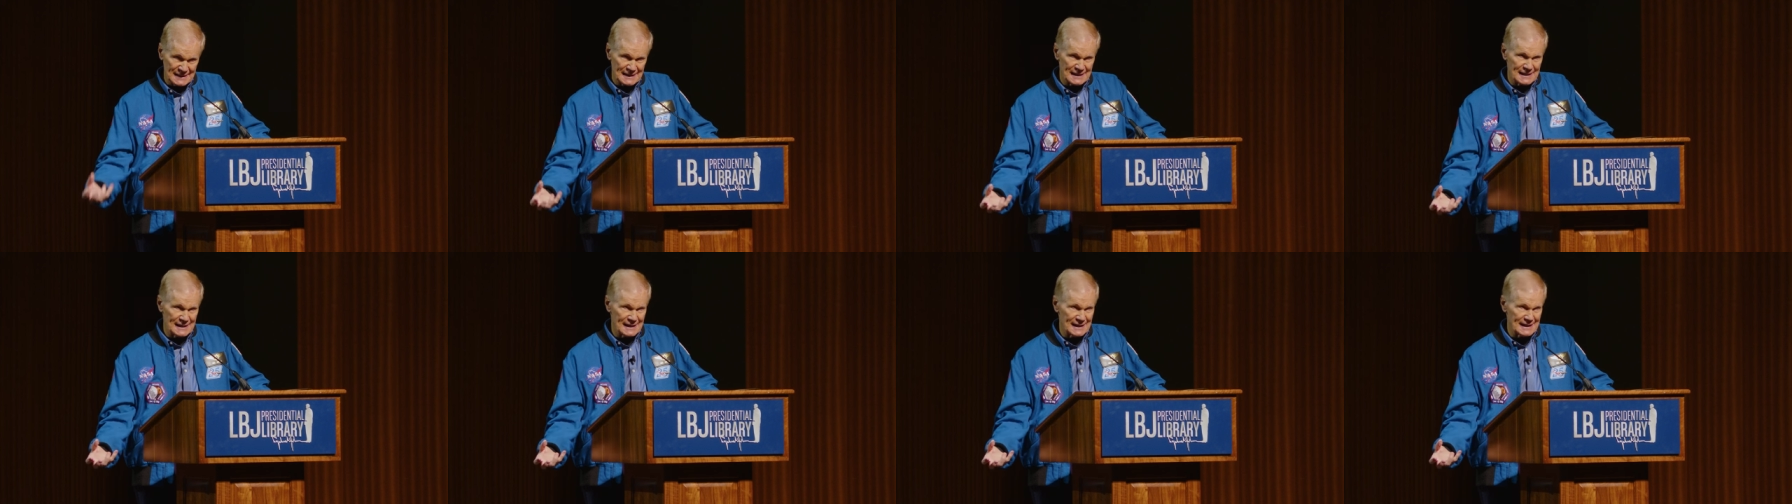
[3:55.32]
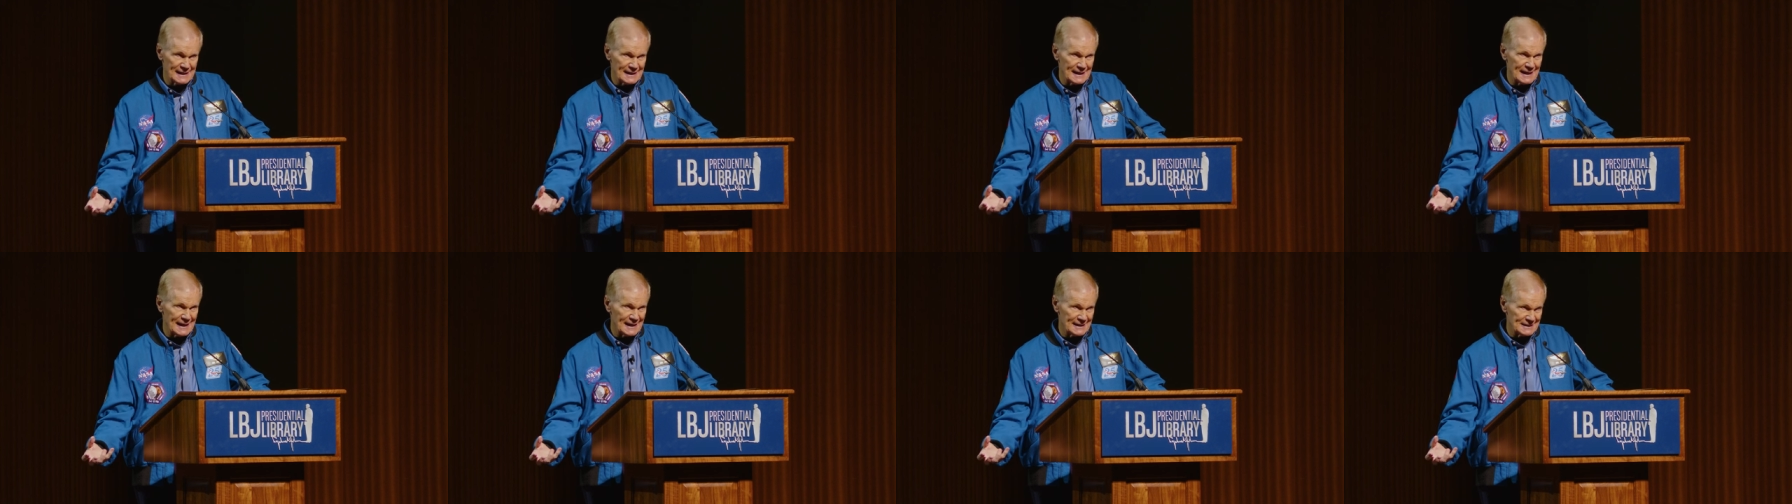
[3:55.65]

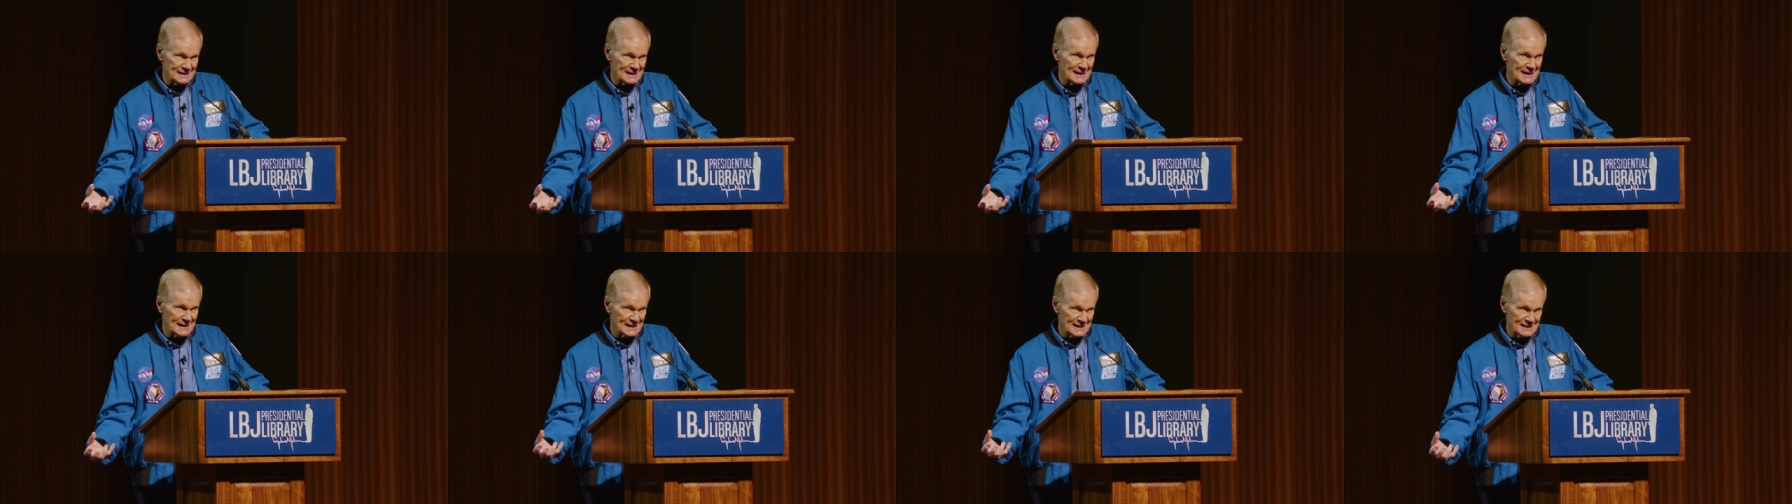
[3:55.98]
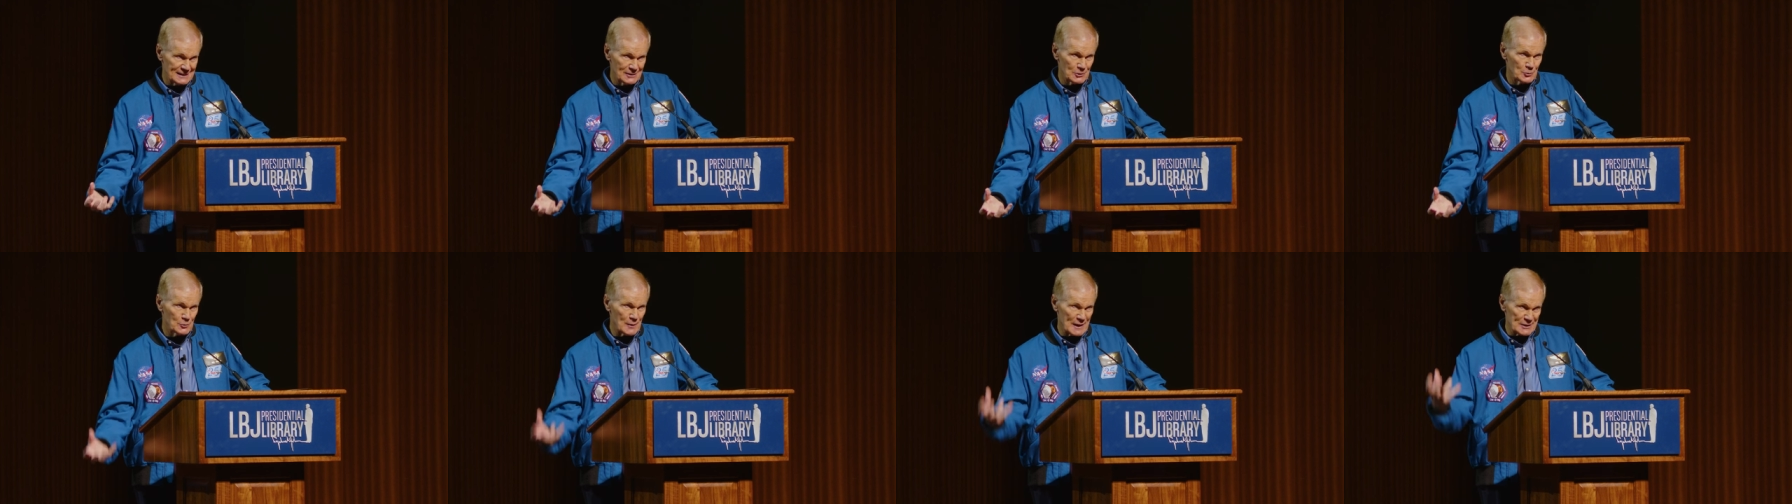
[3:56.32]
uh, and
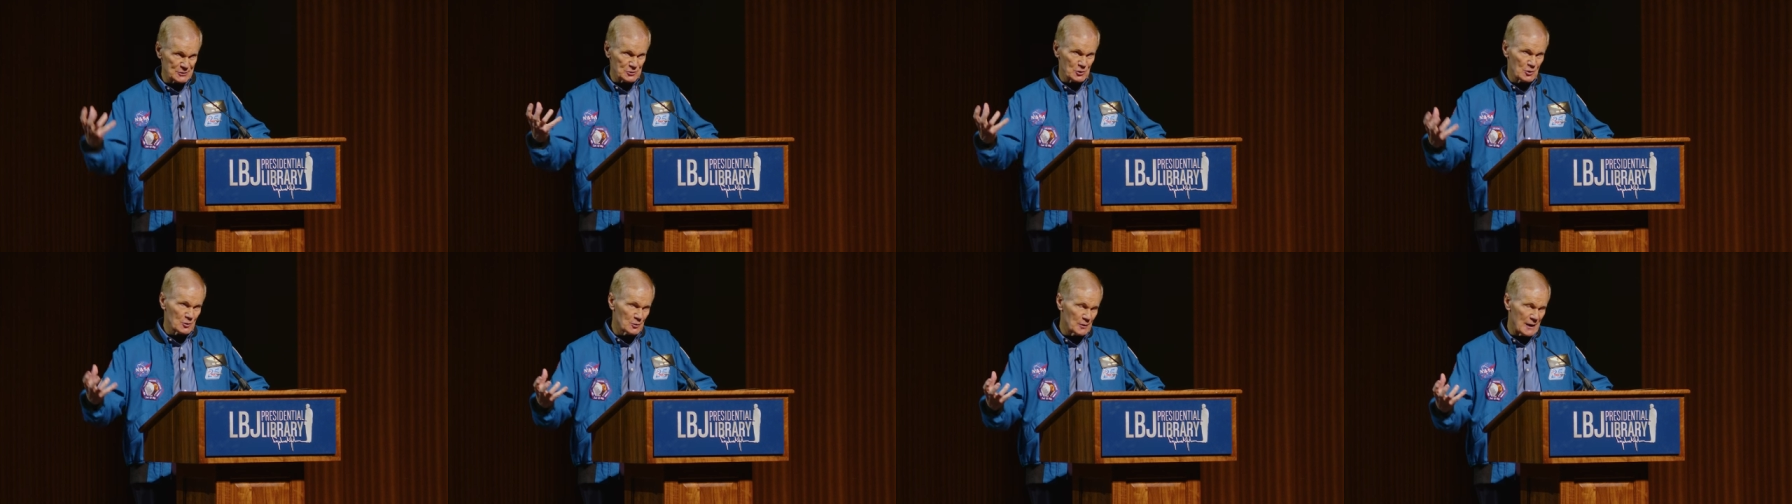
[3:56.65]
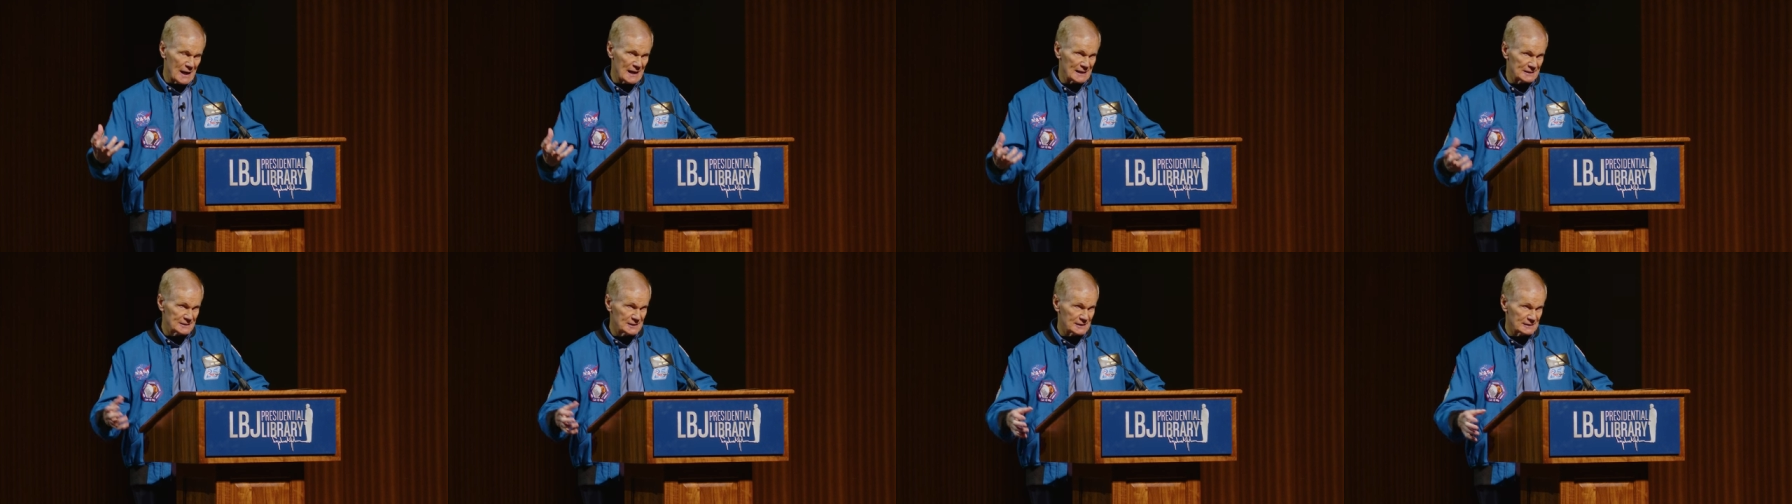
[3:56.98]
then the
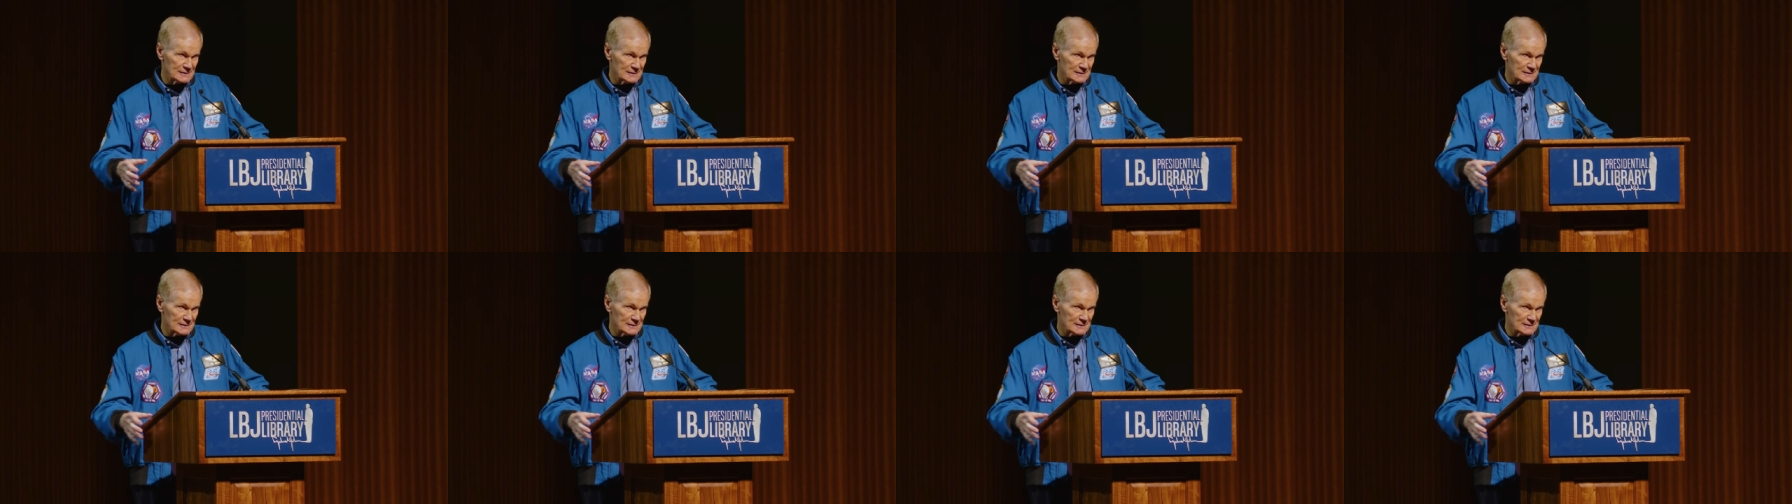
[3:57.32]
retro